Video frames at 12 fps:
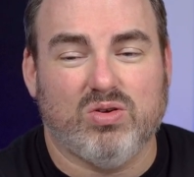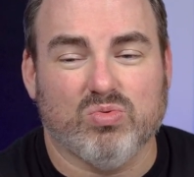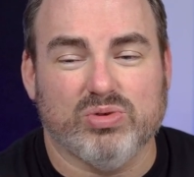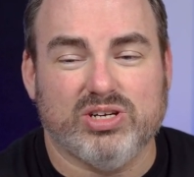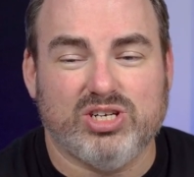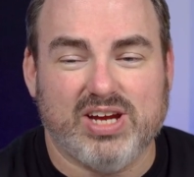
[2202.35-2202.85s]

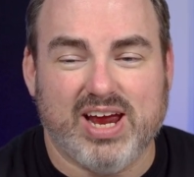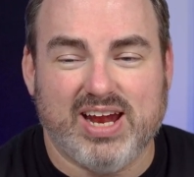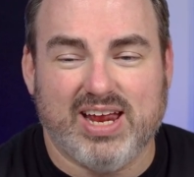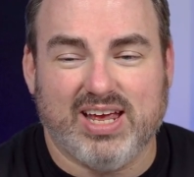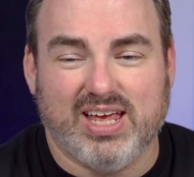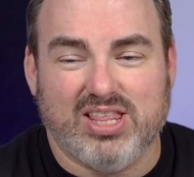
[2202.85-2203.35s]

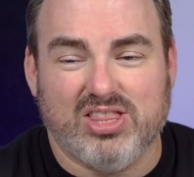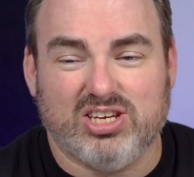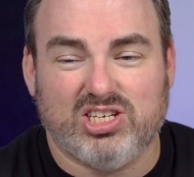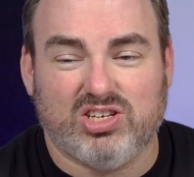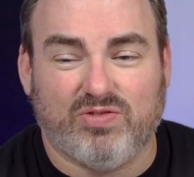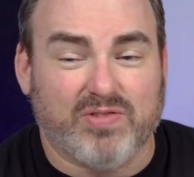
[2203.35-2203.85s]
originating in the
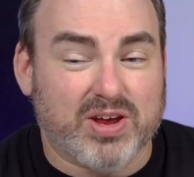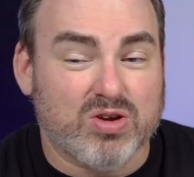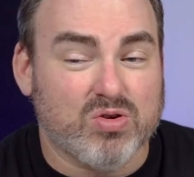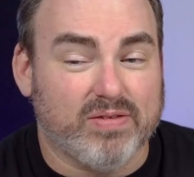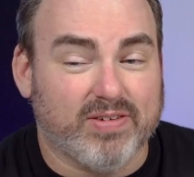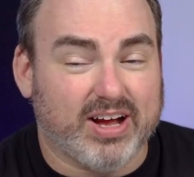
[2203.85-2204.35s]

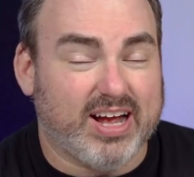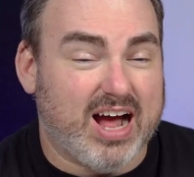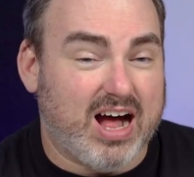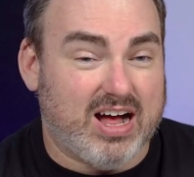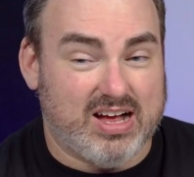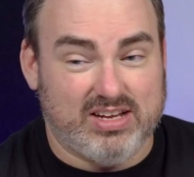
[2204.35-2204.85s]
Sphere of
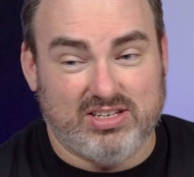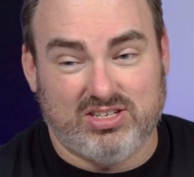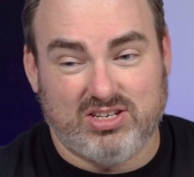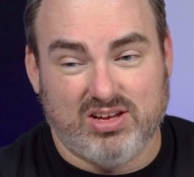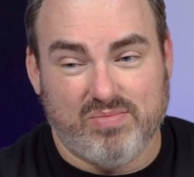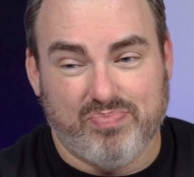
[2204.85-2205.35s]

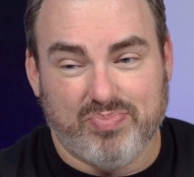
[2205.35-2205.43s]
Gods.